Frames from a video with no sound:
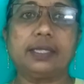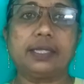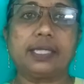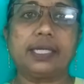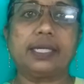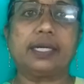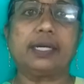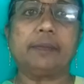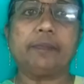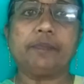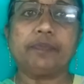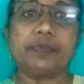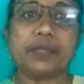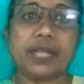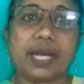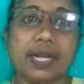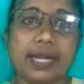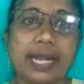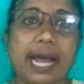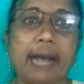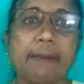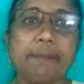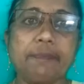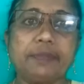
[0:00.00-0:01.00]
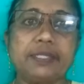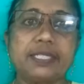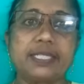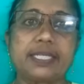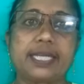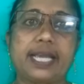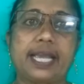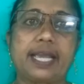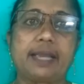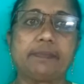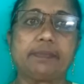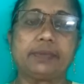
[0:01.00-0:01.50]
the
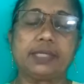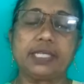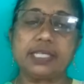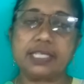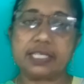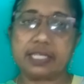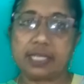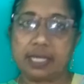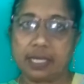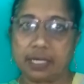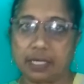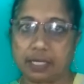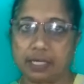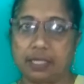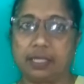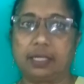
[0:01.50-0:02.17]
lapse came, this